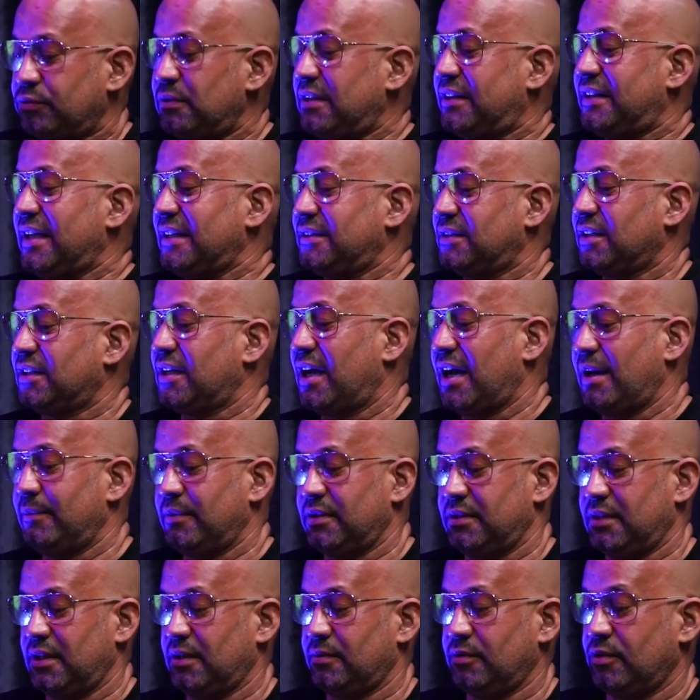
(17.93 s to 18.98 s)
3 things in
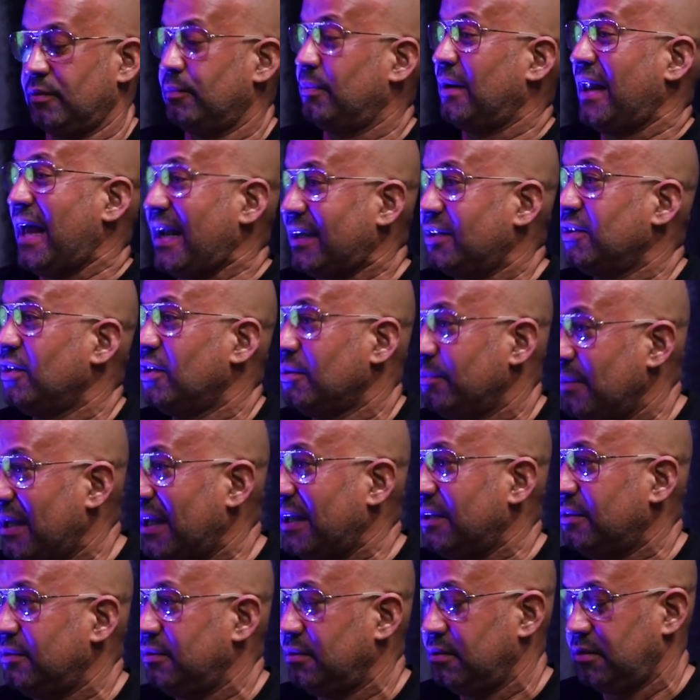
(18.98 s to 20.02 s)
common. They're black young
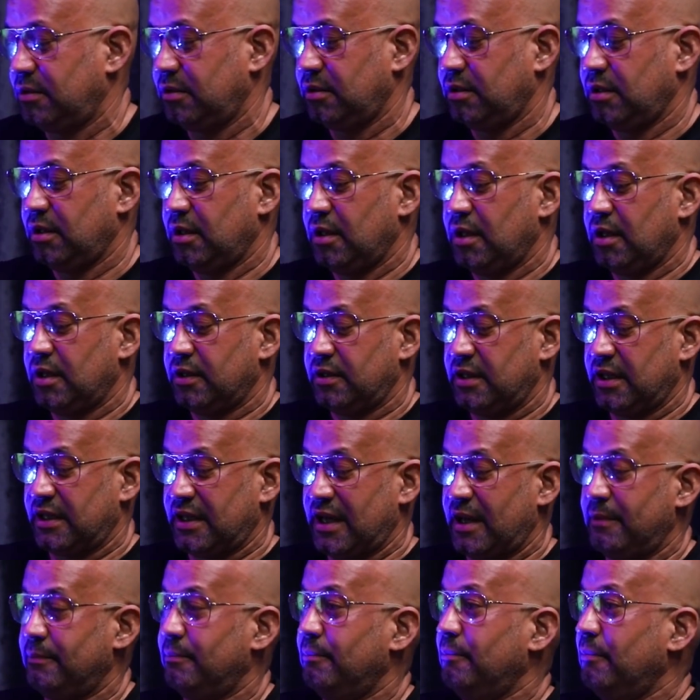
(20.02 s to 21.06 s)
men. They
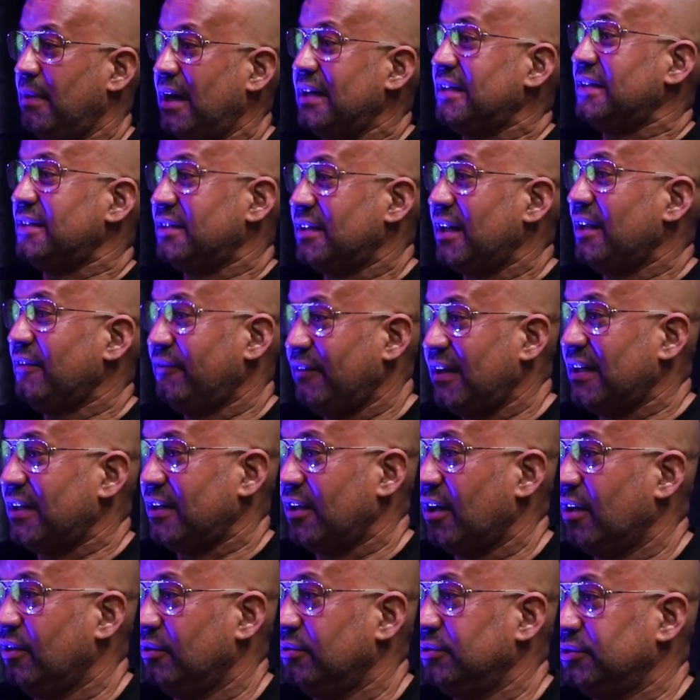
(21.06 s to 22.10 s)
got money in their
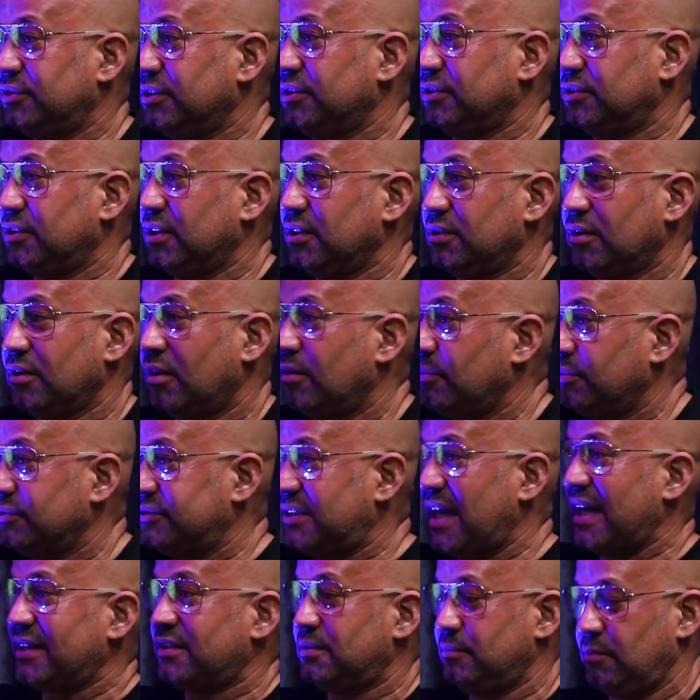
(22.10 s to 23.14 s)
videos and shit,
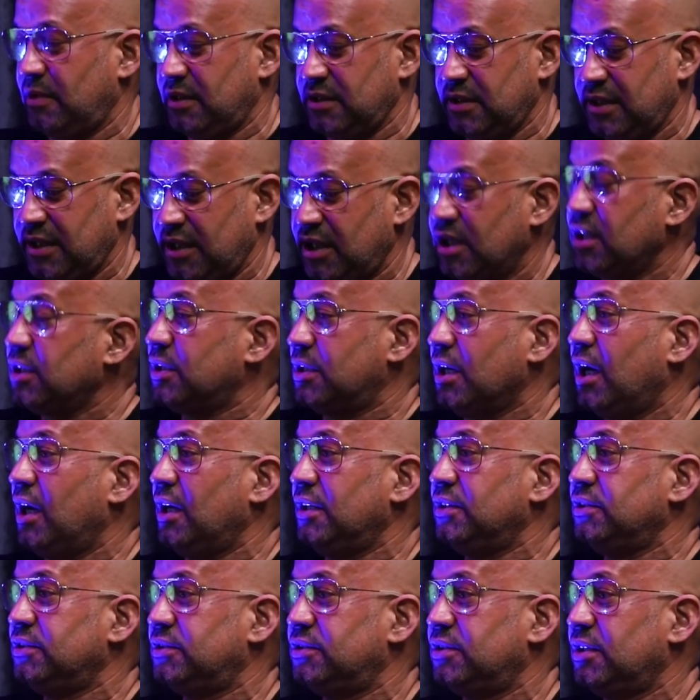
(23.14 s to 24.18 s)
stacks of money,
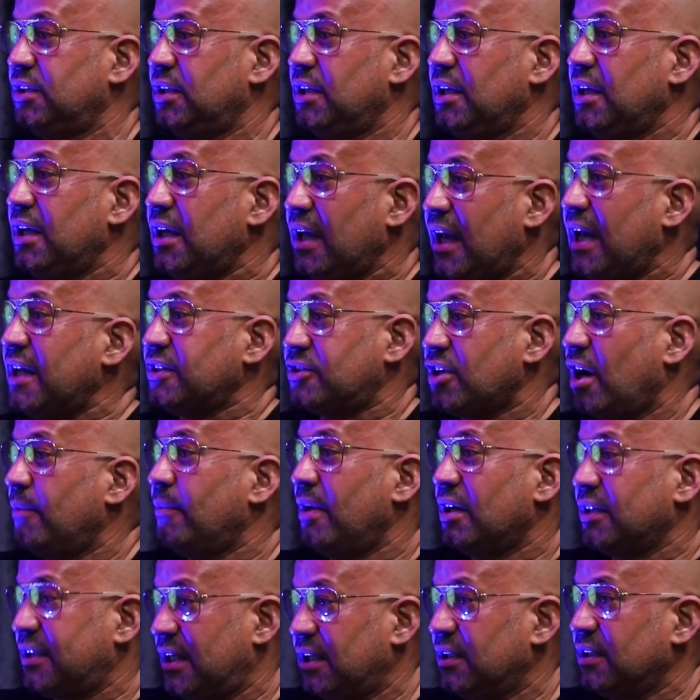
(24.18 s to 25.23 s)
guns, and talking
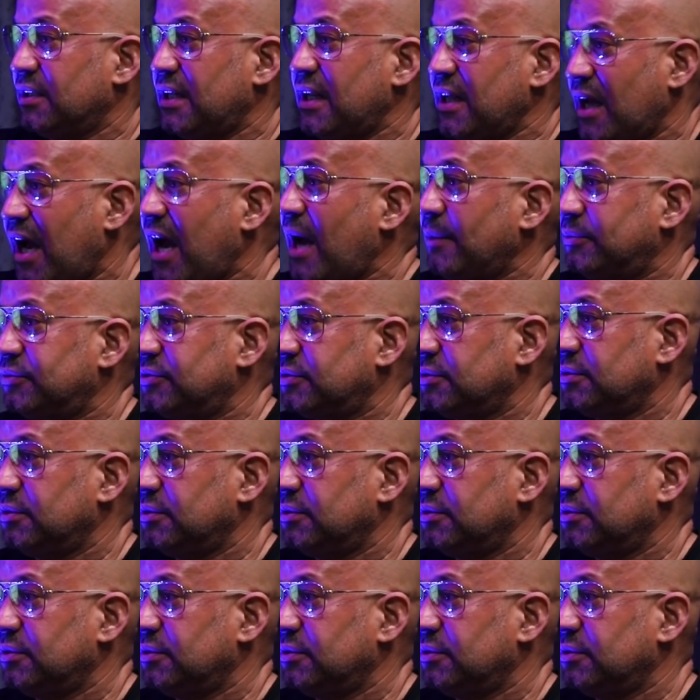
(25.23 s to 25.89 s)
about killing their ops.